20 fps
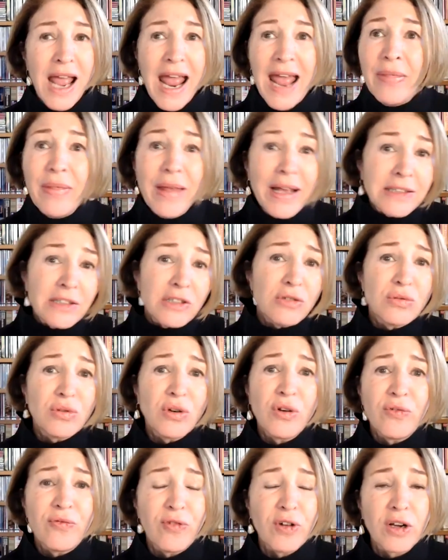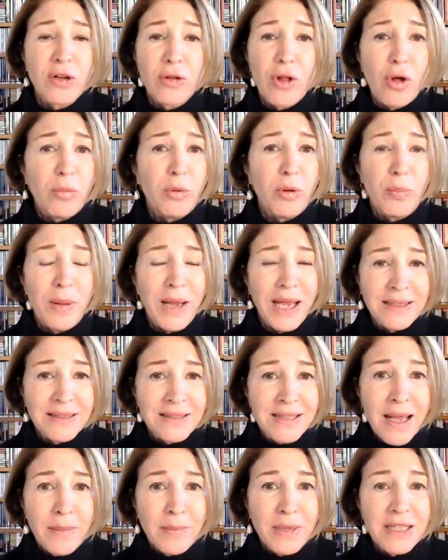And that's true for global
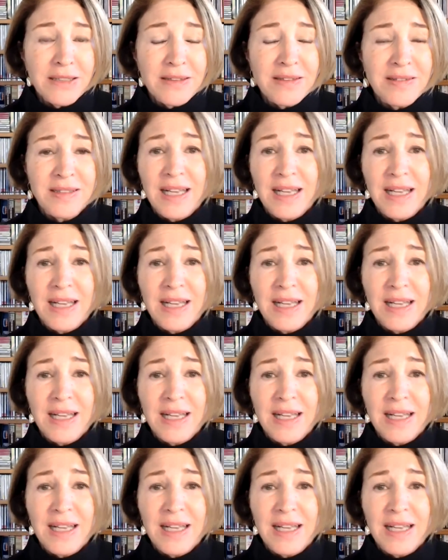pandemics.